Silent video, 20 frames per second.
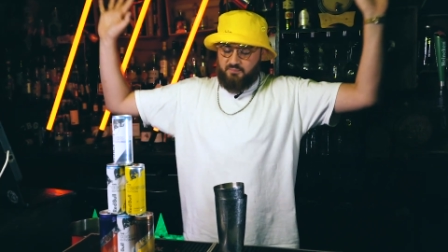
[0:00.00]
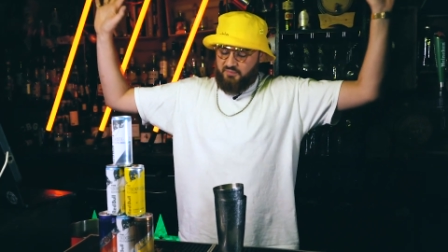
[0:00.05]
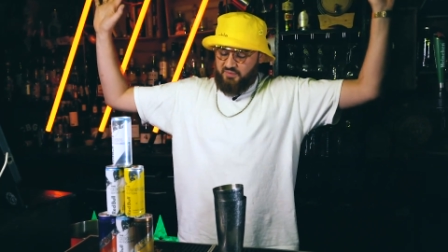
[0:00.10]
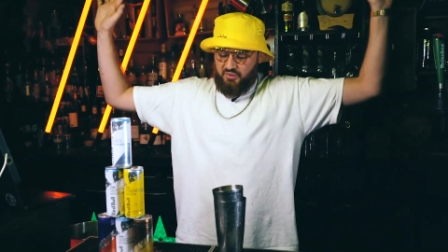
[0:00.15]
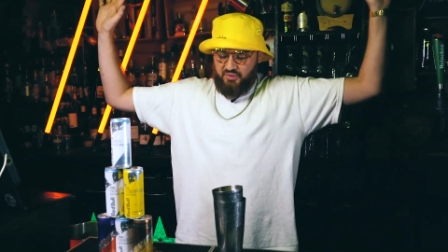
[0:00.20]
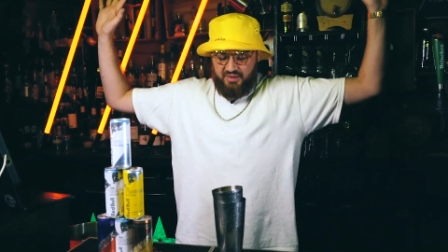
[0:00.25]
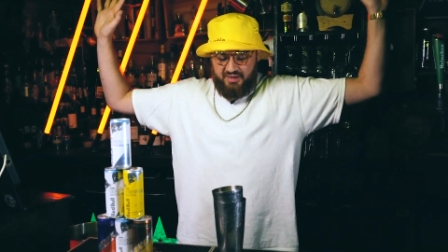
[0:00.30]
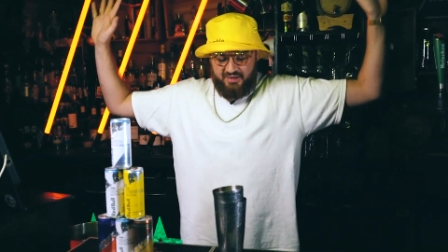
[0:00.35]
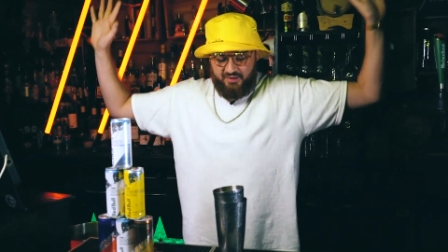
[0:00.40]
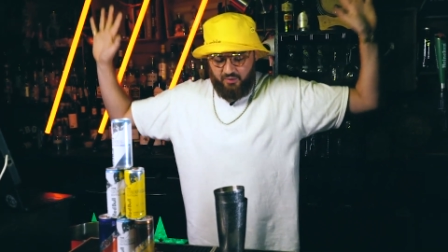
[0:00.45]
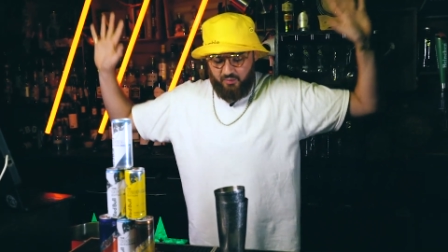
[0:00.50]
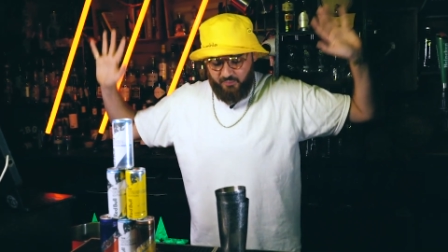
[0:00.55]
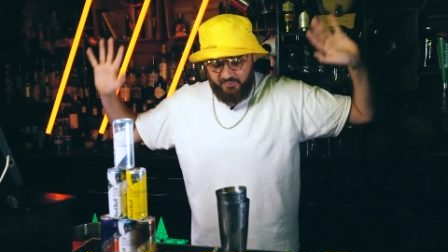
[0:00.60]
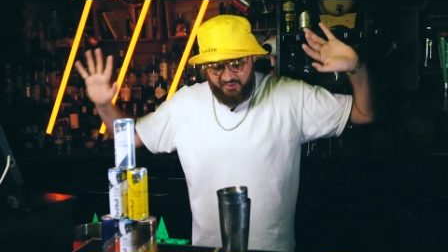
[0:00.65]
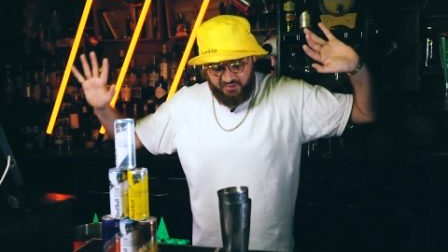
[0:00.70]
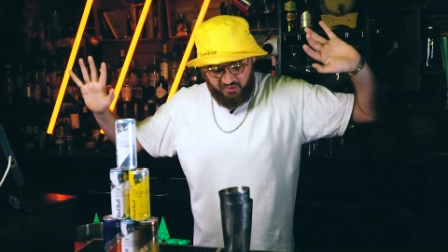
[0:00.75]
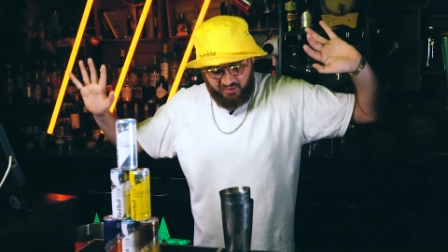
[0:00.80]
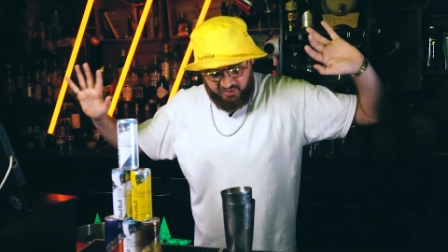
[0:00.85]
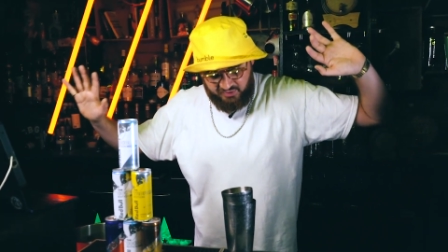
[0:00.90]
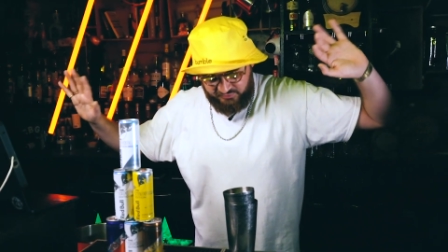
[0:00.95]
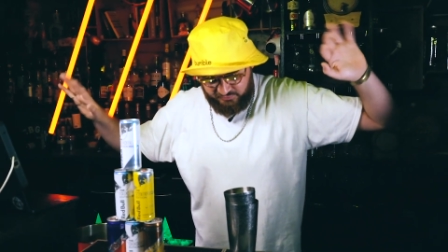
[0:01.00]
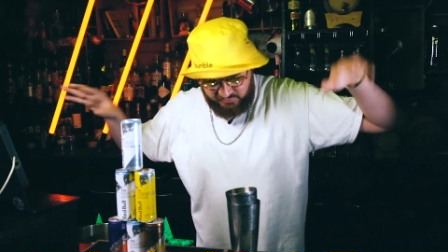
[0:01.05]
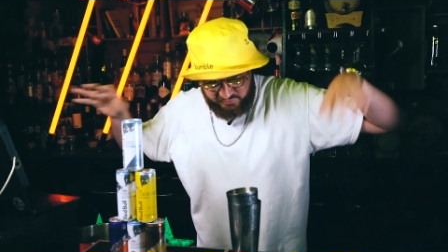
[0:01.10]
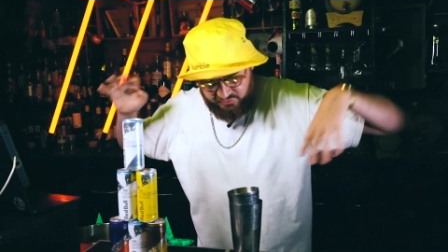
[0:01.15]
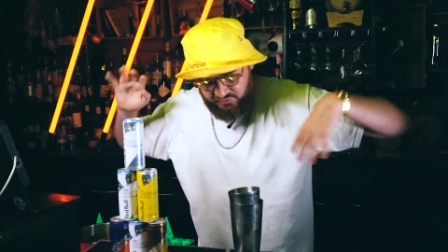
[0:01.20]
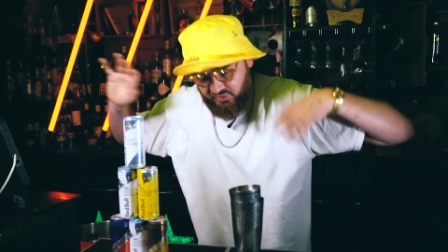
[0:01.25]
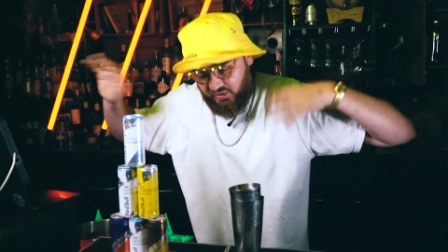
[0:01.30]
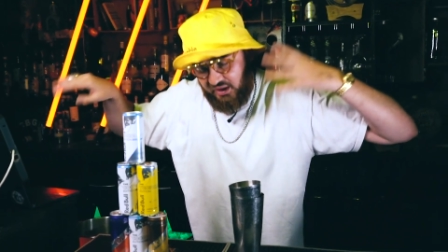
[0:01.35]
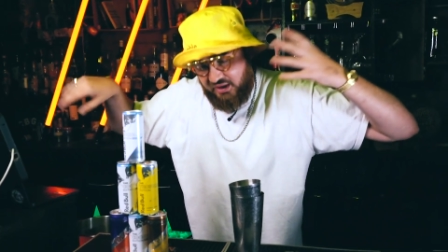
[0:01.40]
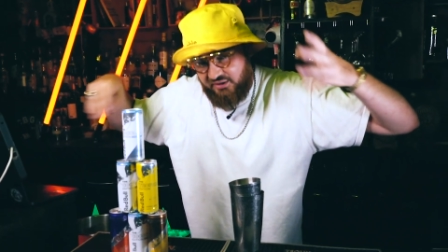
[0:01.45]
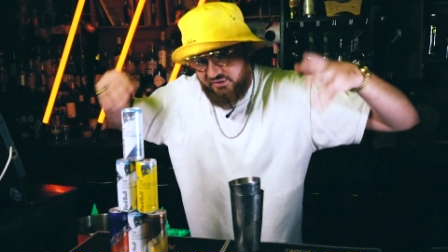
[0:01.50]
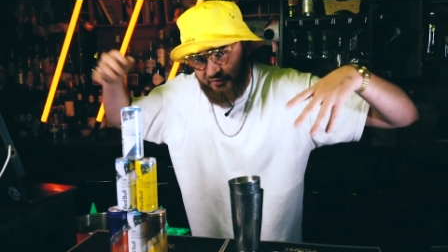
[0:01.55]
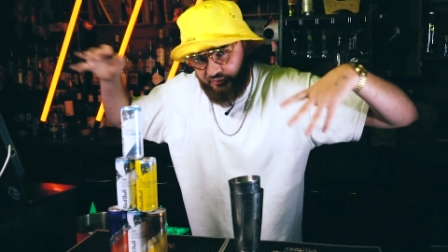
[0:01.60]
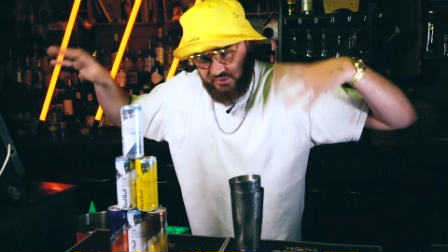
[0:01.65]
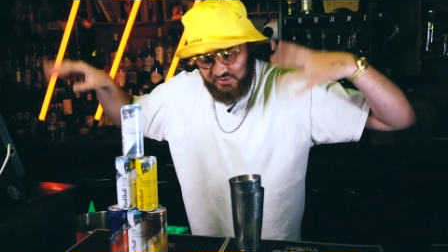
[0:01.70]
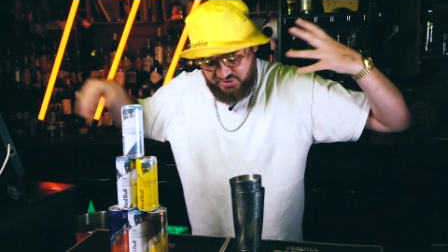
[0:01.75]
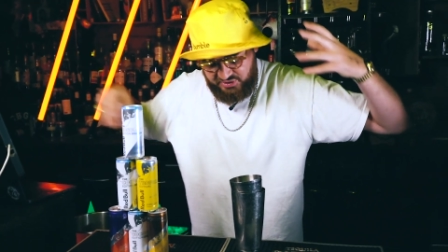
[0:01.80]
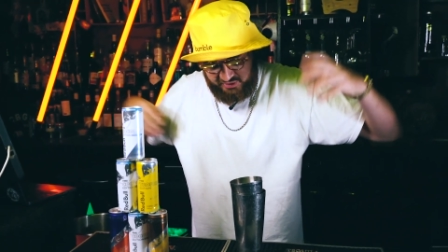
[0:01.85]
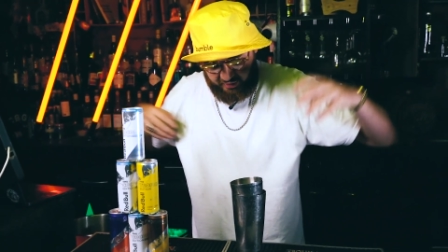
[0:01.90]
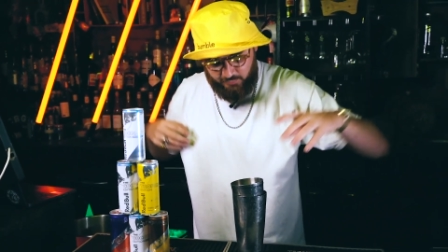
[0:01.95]
Don't hate on me, guys. I'm just kind of
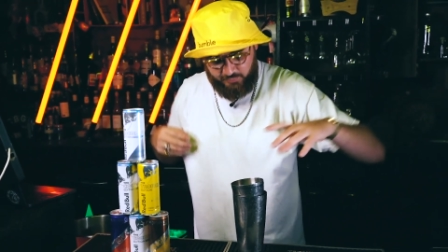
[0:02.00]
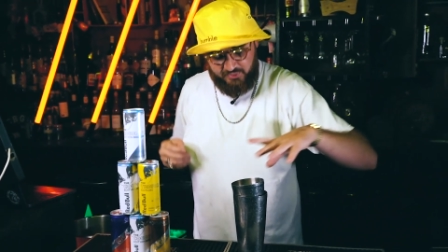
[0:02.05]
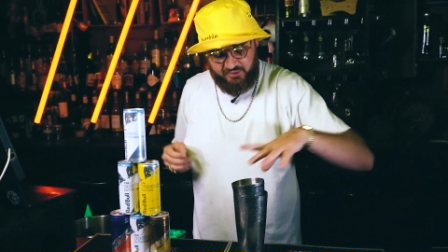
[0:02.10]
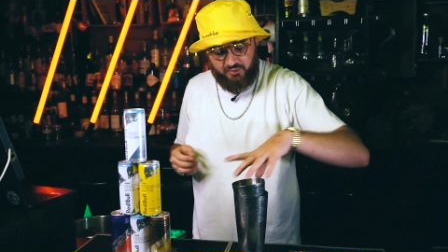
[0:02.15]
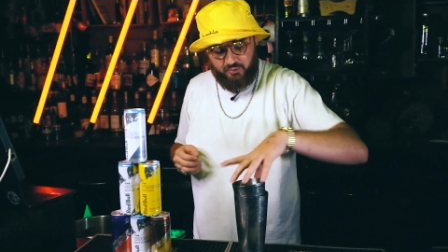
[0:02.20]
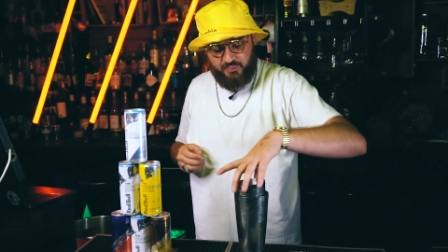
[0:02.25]
switching it up a little